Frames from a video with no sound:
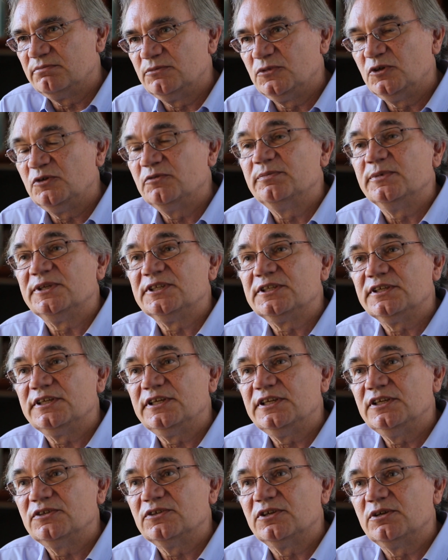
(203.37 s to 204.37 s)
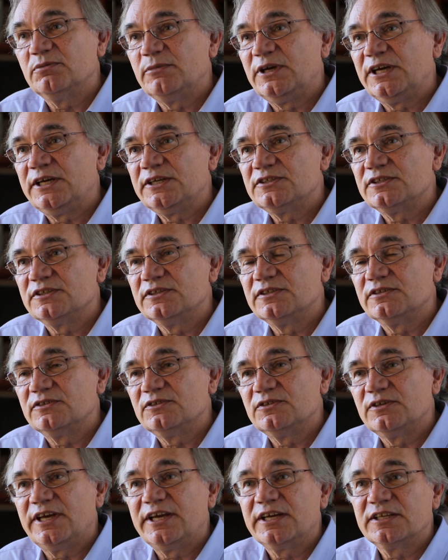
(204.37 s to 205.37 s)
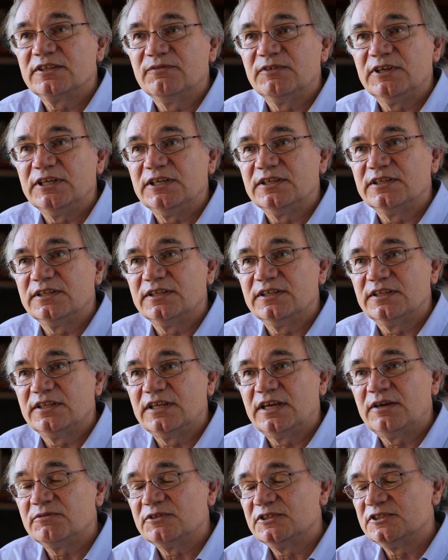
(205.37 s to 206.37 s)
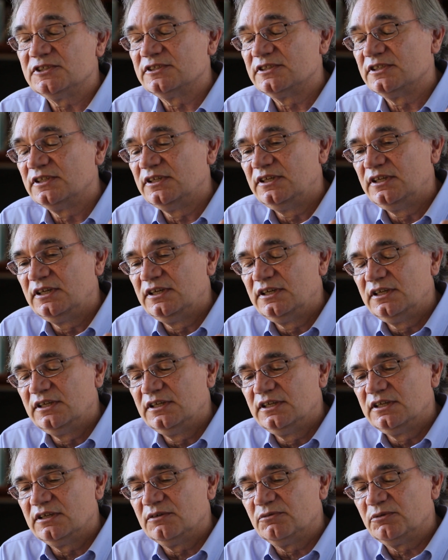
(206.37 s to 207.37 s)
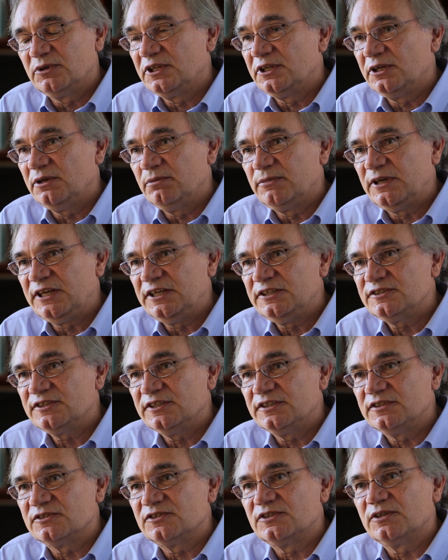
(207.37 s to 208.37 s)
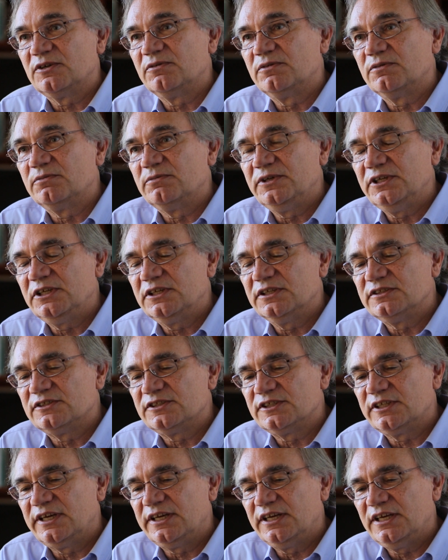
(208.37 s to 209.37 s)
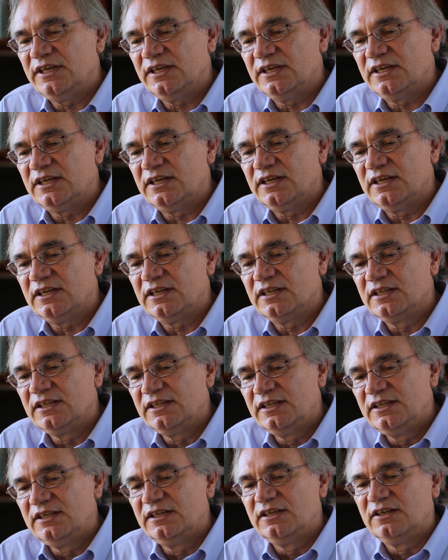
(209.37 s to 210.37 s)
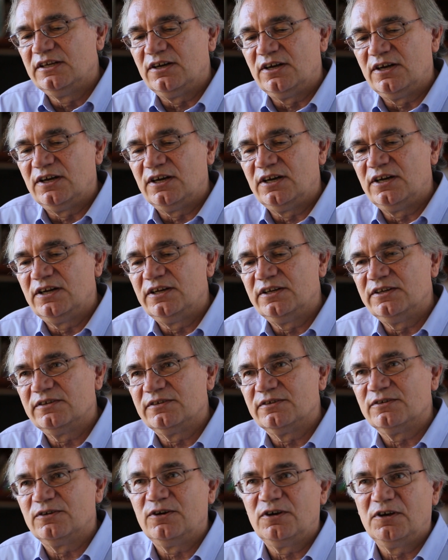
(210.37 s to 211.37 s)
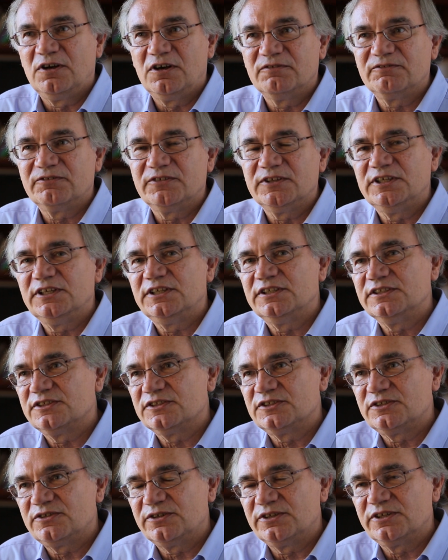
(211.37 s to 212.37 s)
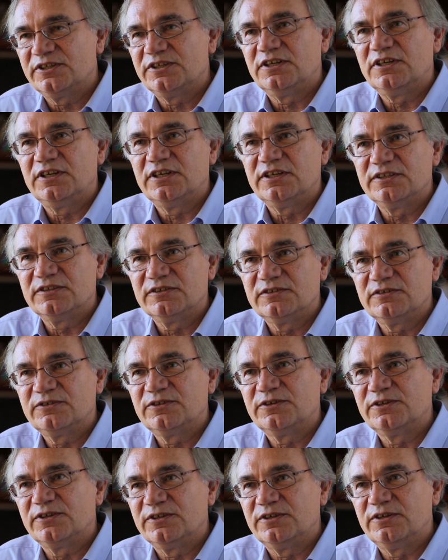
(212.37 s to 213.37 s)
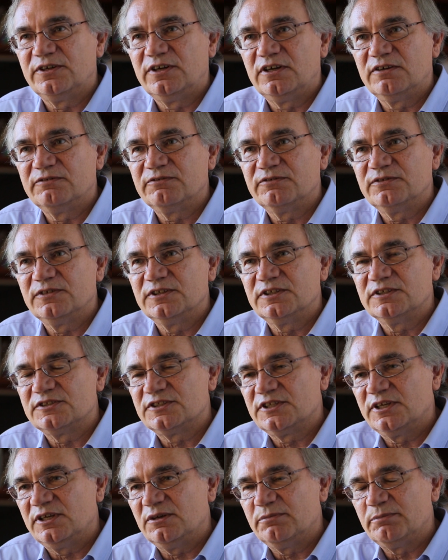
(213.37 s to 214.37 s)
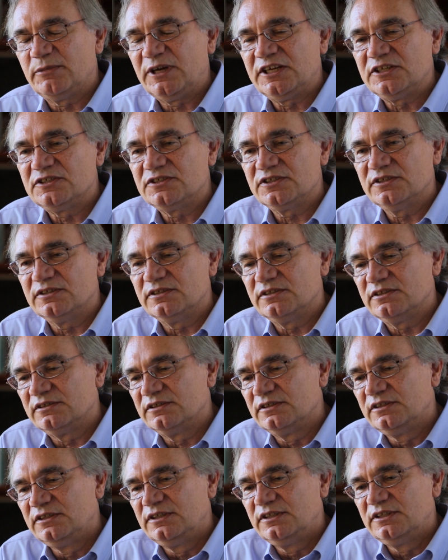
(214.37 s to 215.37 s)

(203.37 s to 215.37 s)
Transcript: movement that he could imagine to activate it. And that was really amazing. So we can say on, off, and you can just turn it on, turn it off. You can say imagine